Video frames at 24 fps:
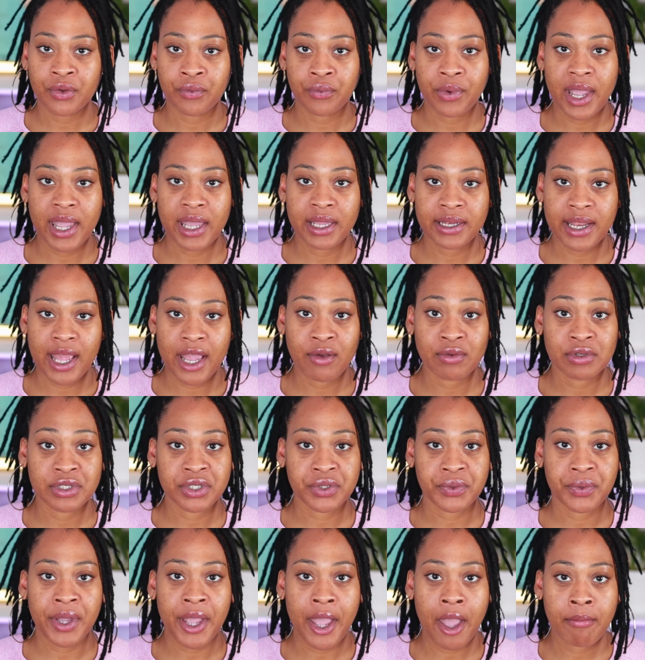the Retin-A was
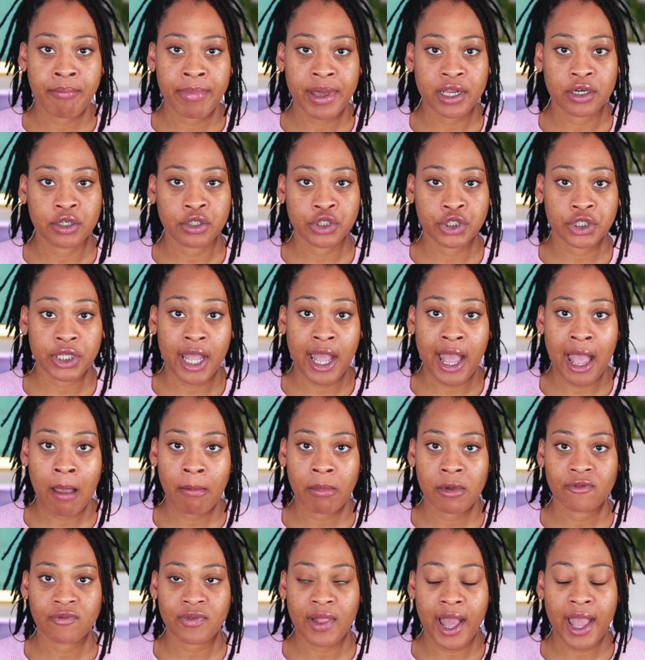doing a better
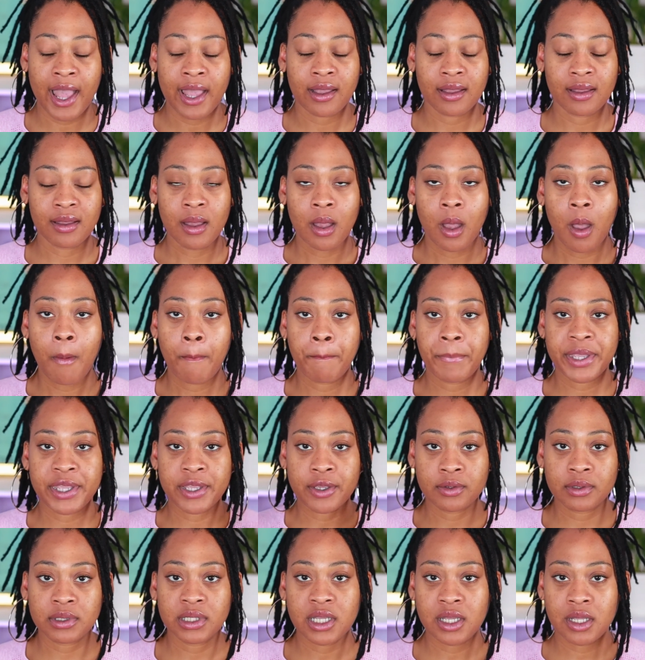job of like
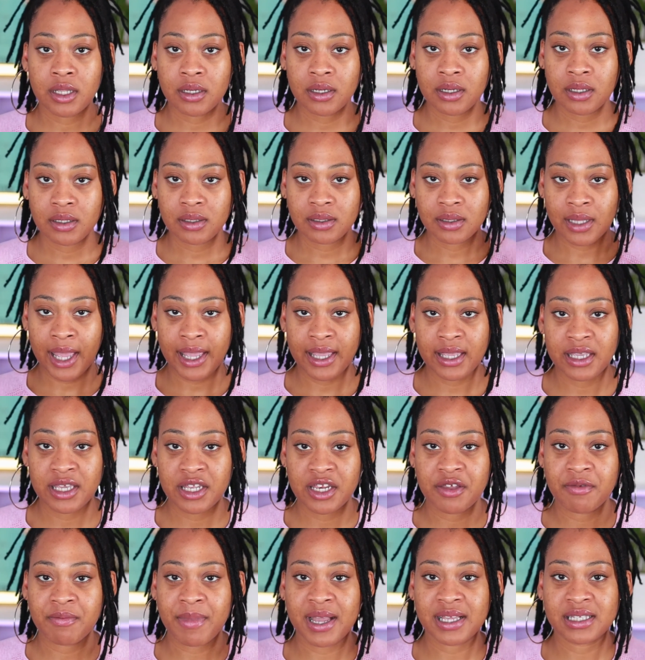peeling, like
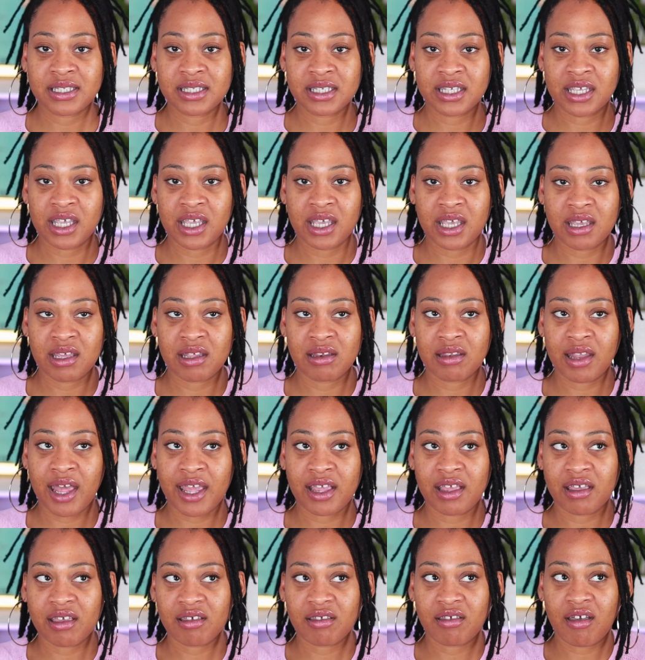getting my skin,
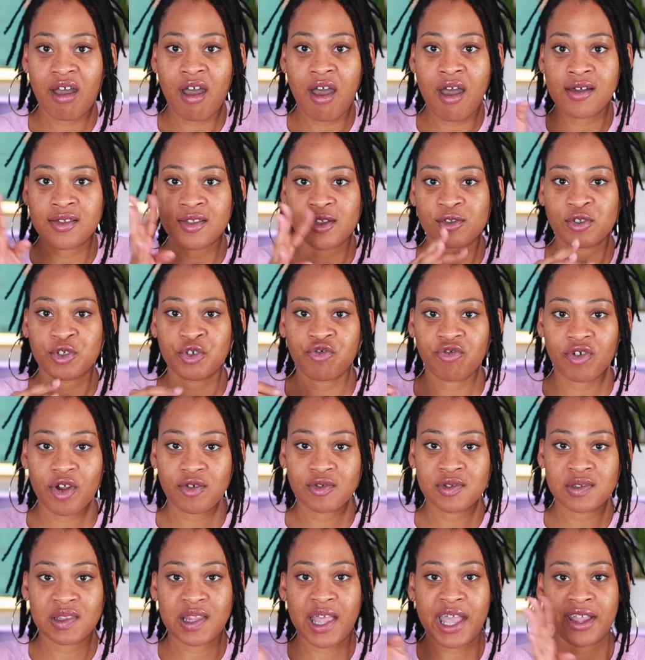like all those
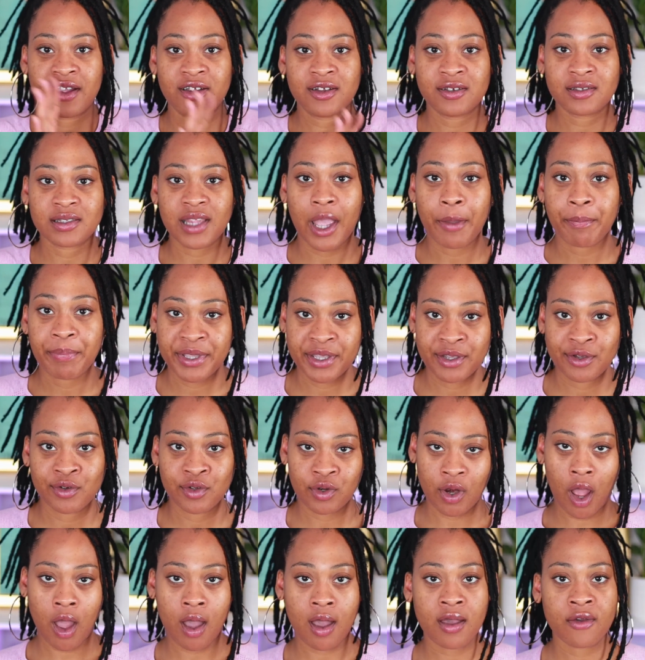gross layers like
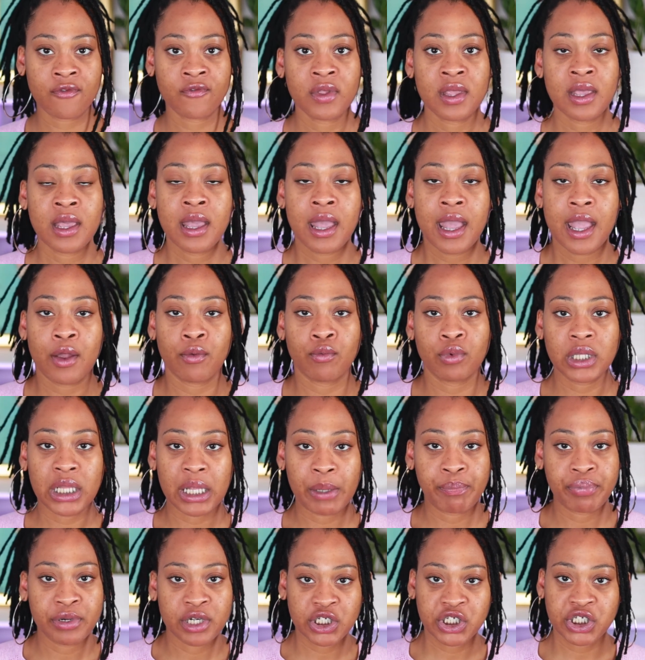peeled off, and
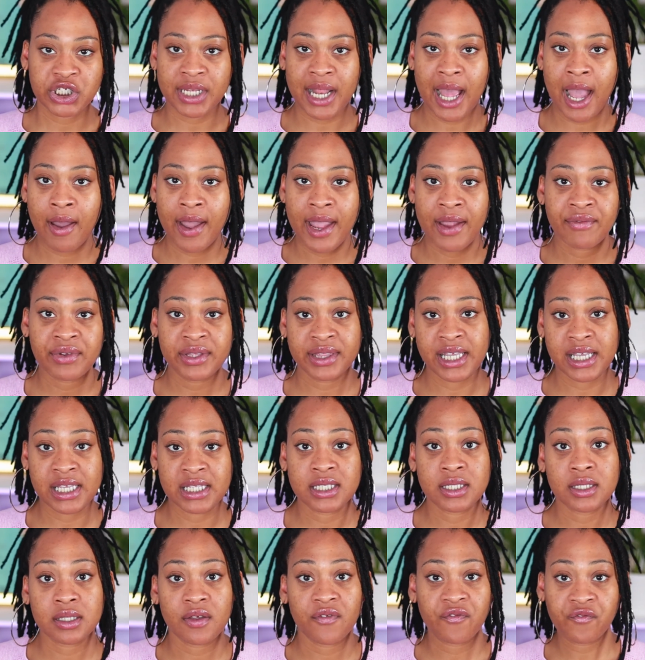really pushing out everything
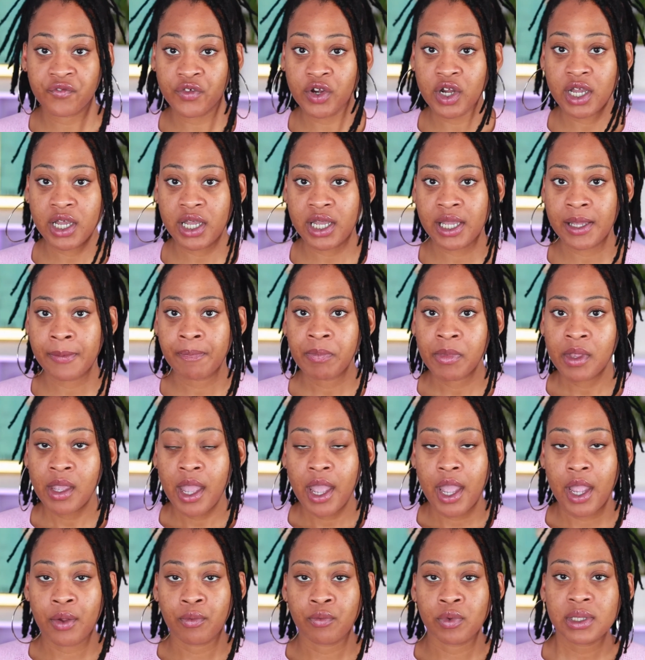to the front,
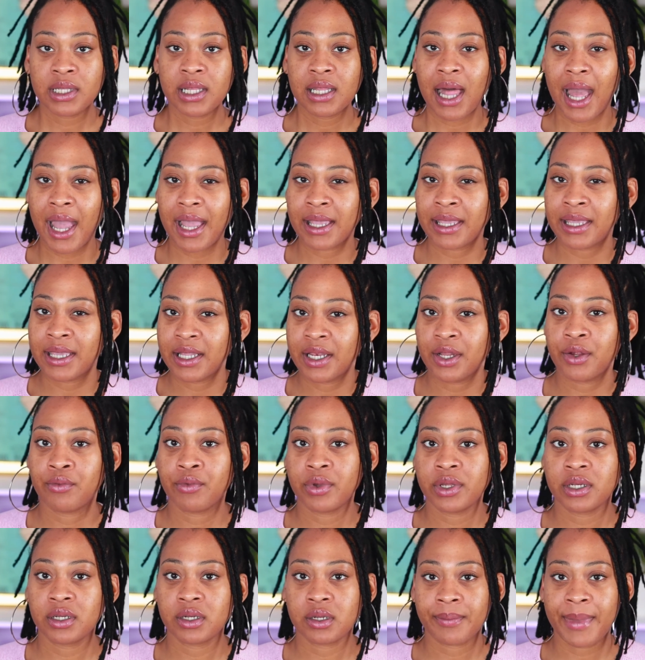and really like getting
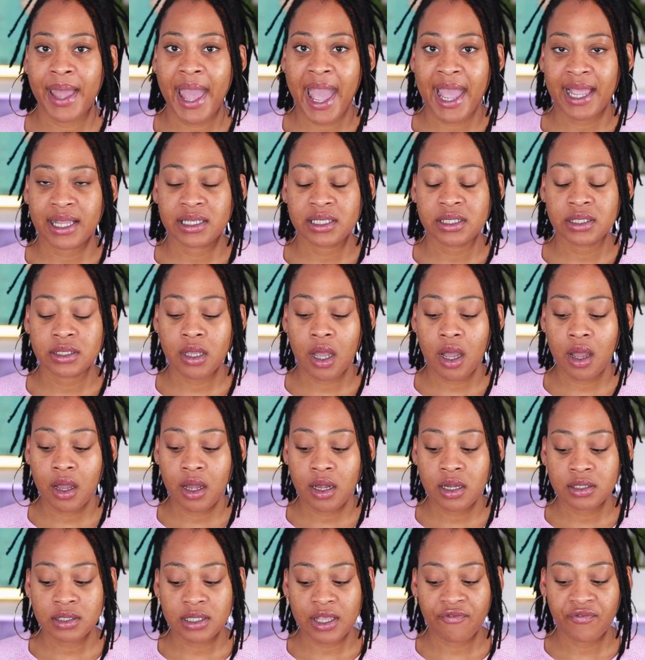rid of them acne
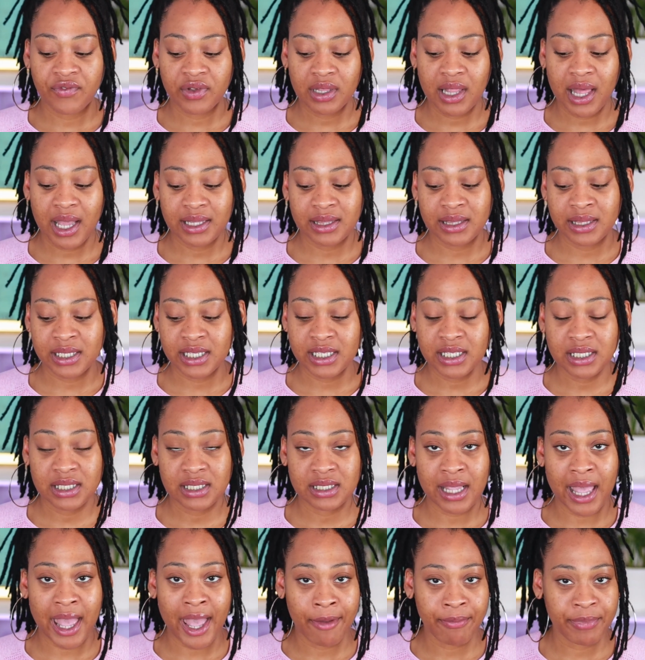scars. I feel like
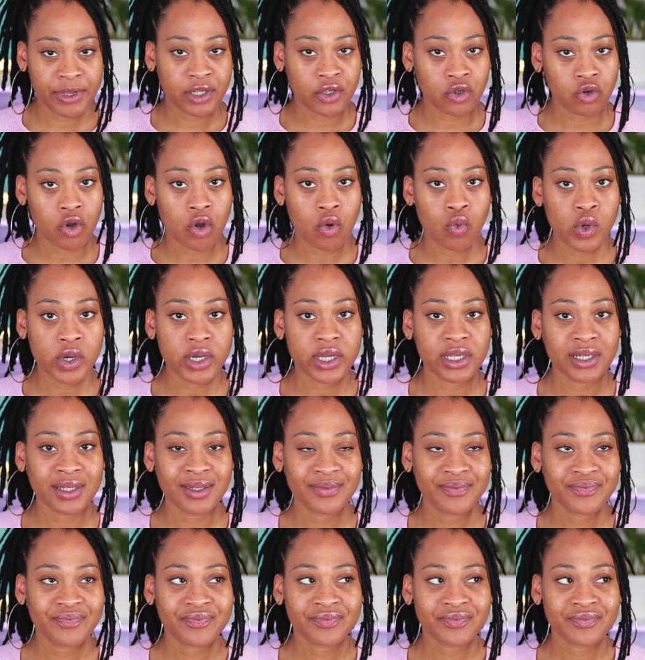this epidural one,